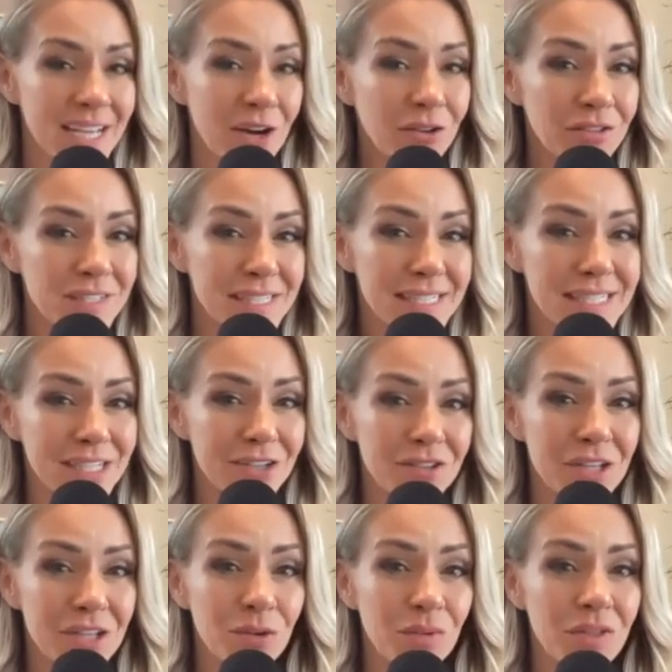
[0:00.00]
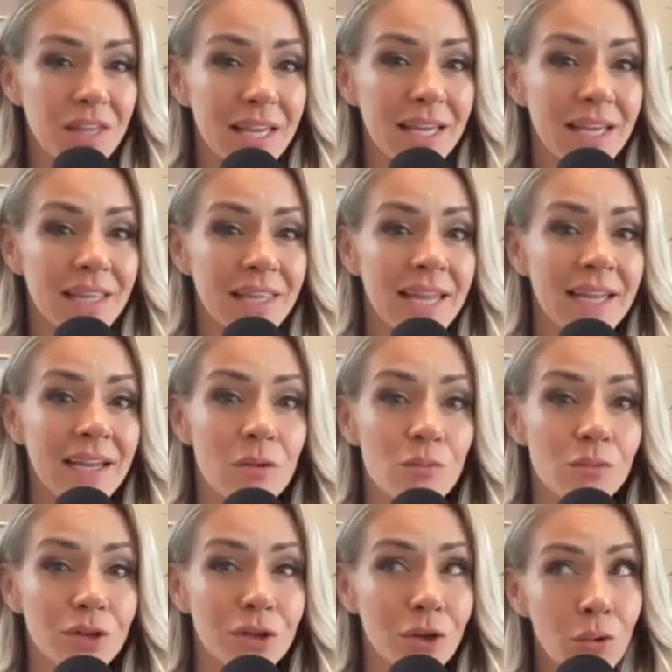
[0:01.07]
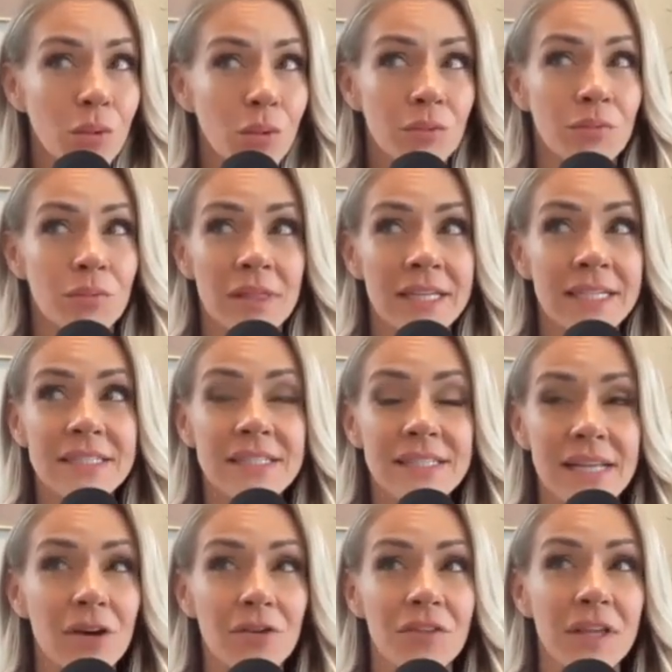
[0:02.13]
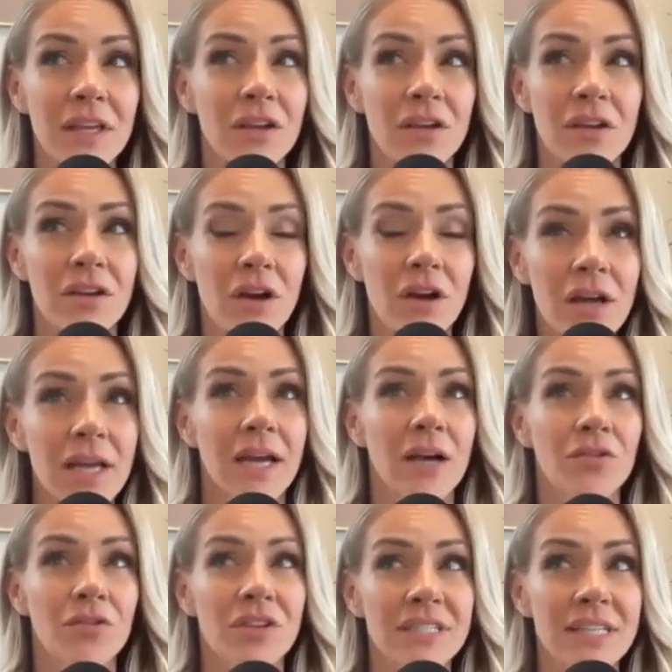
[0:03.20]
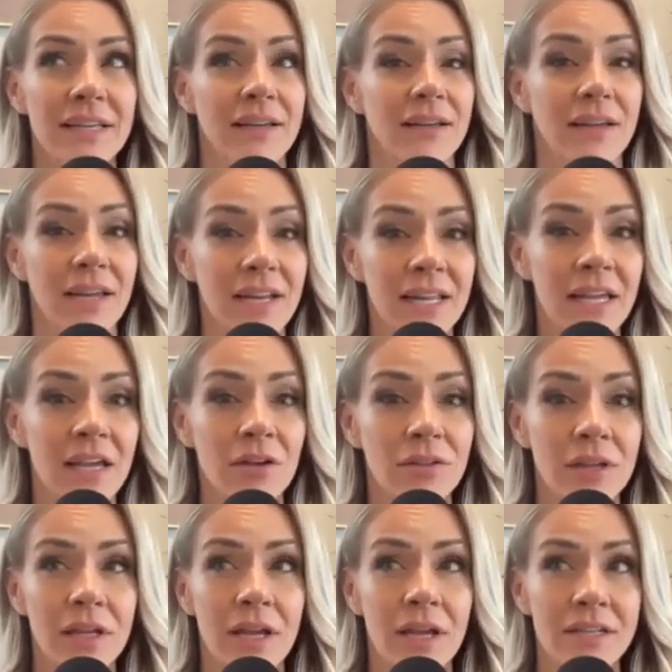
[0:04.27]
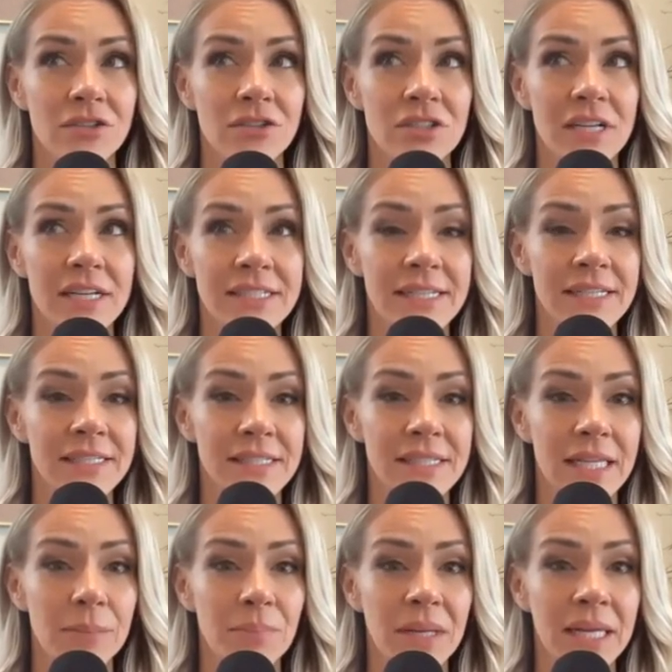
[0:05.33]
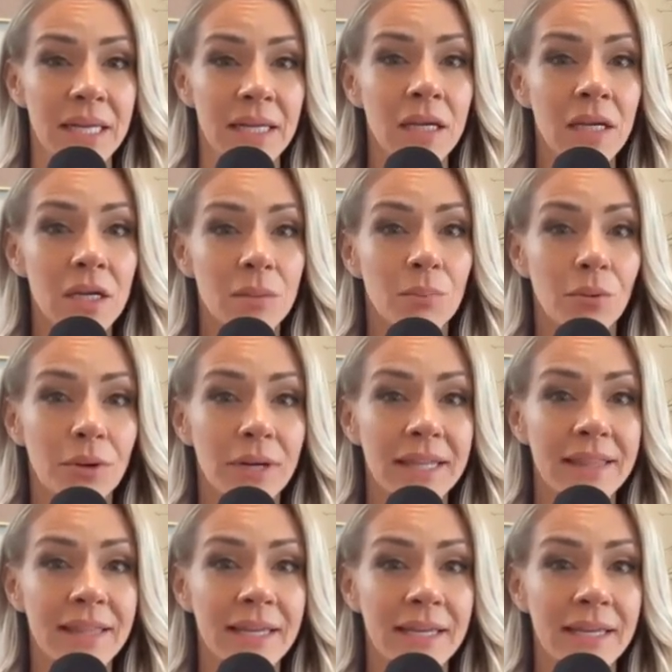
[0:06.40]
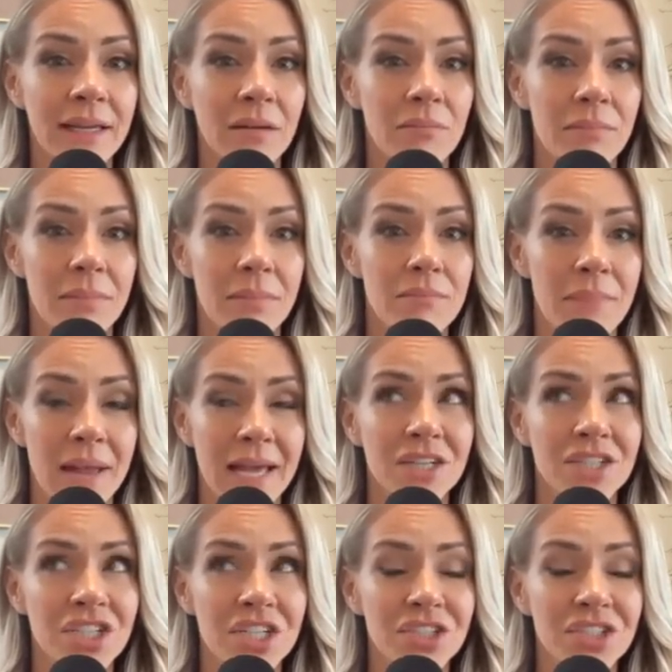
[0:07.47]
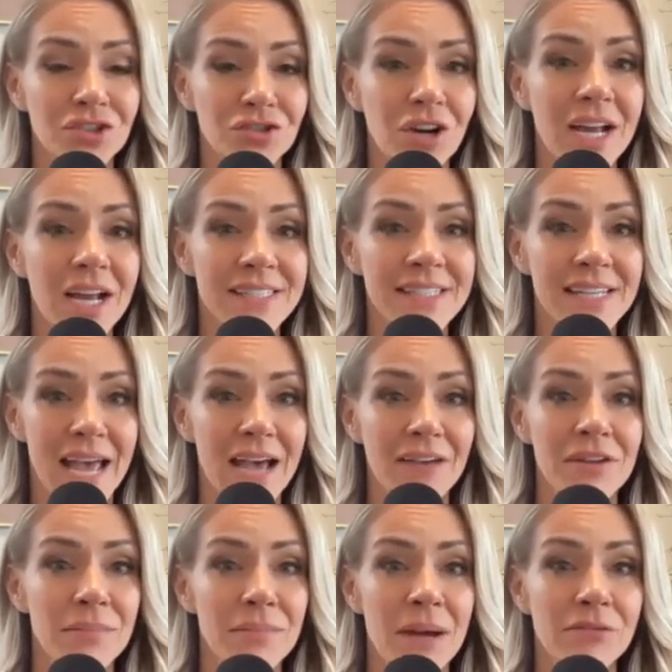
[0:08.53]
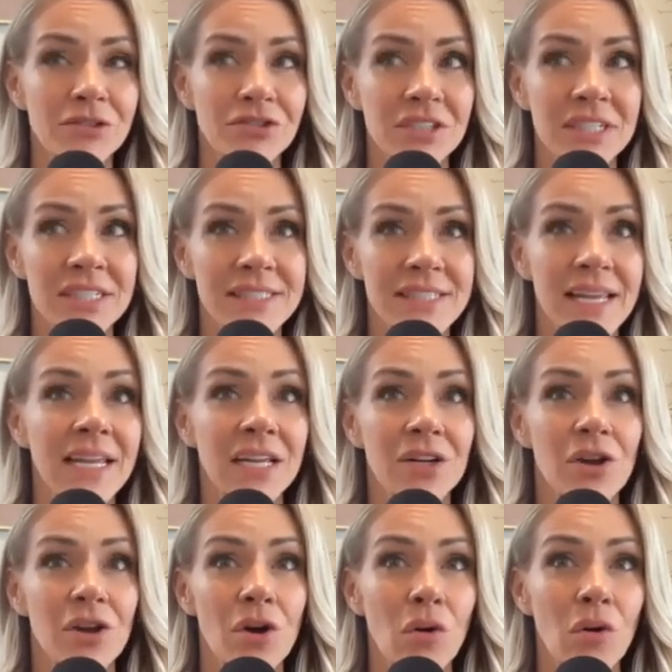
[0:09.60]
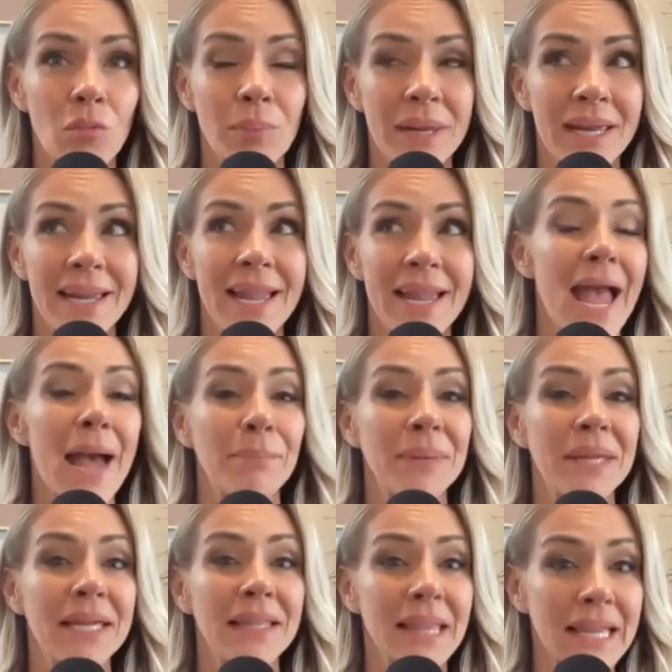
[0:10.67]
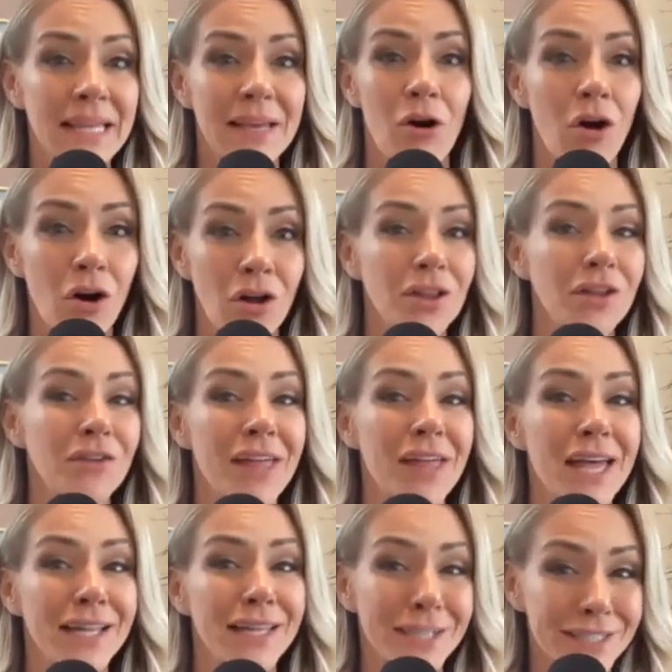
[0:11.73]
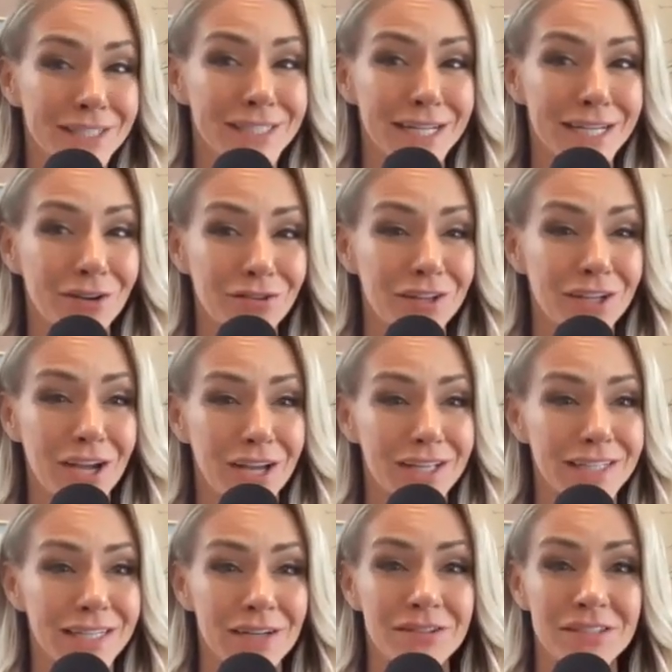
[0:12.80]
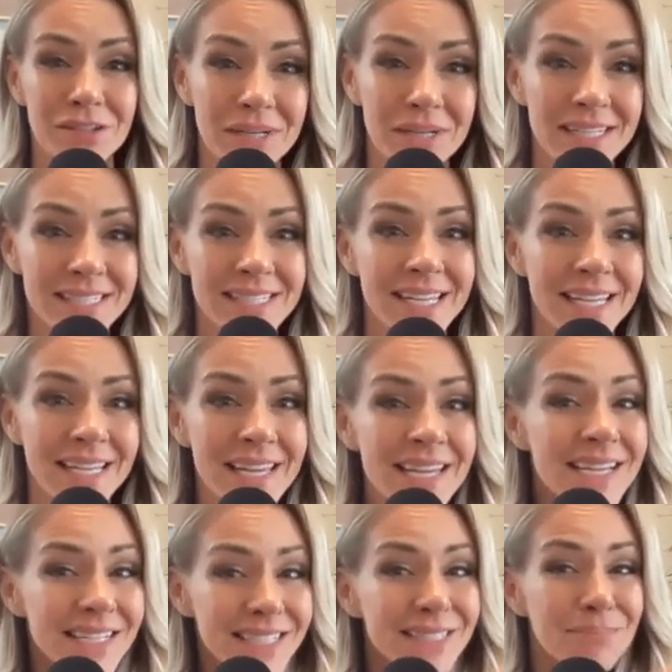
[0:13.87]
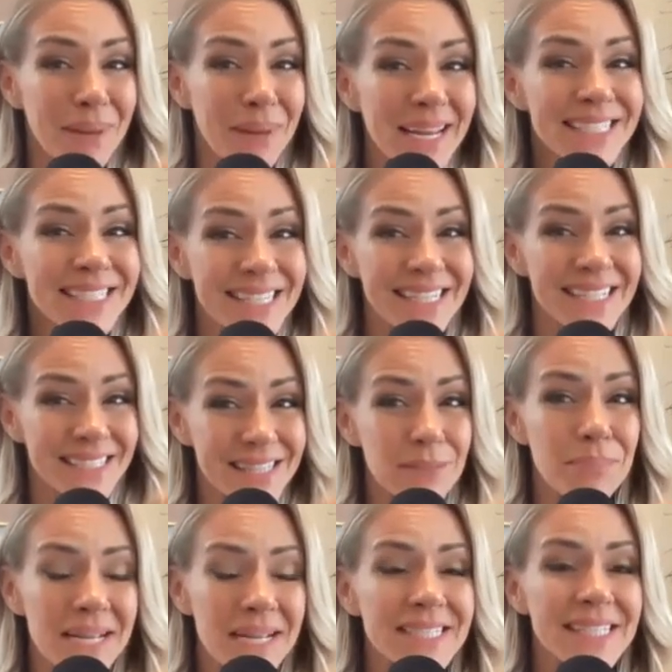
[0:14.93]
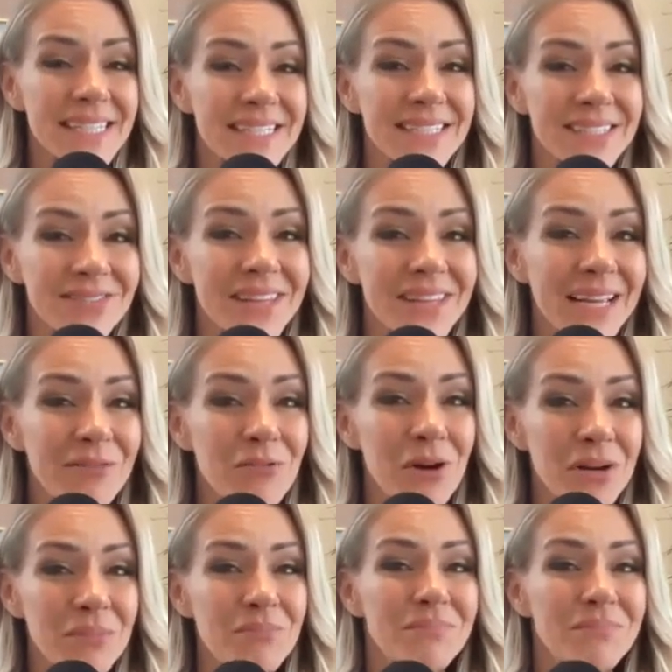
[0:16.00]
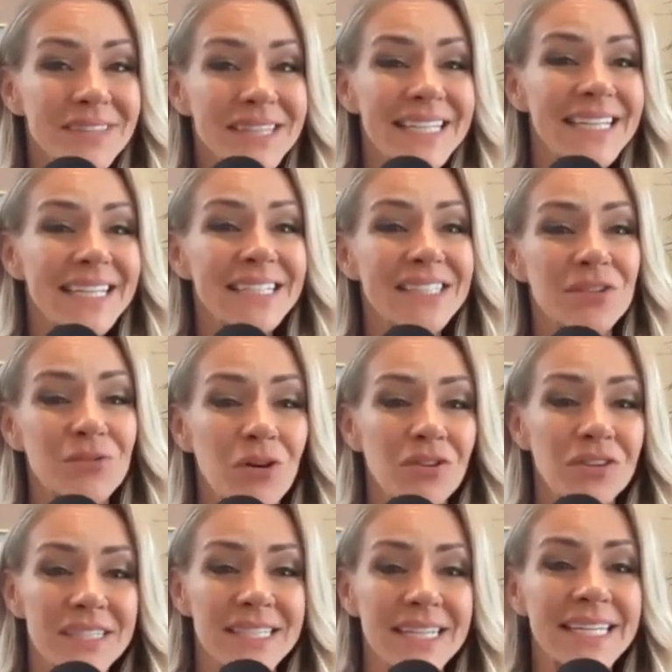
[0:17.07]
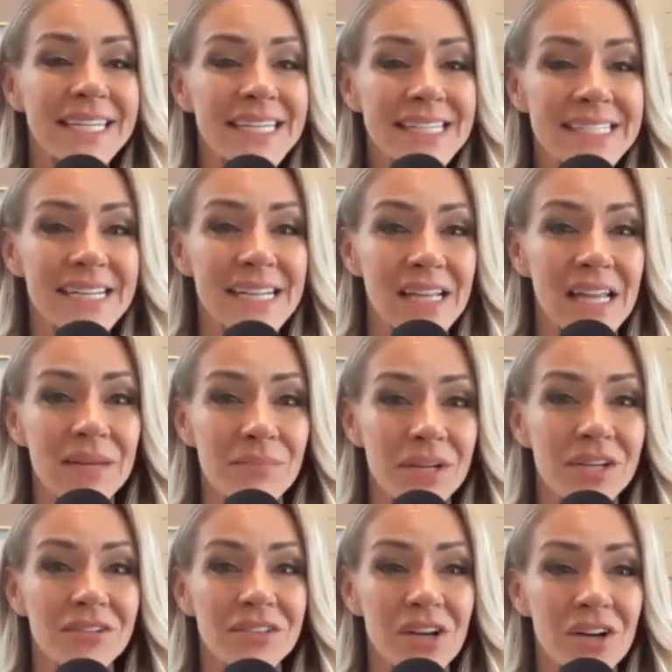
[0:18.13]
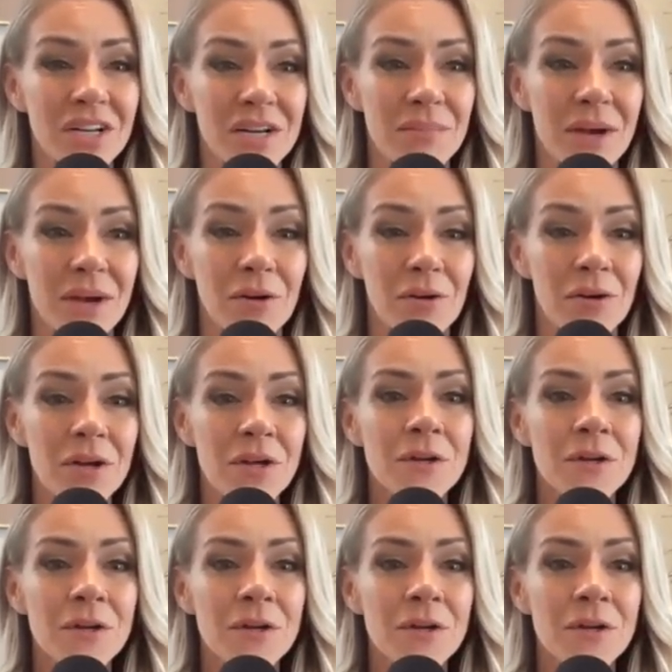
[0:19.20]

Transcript: health is easier than you think. Like, you know, what leads to healthy gut health is like eating healthy, exercising, sleeping, breathing, mm-hmm. m- managing stress, having mm-hmm. boundaries, saying no, being happy, like all of that leads to healthy gut, you know? So it is like just basics. The basics are like what yeah. lead to all this ease and alignment you're talking about.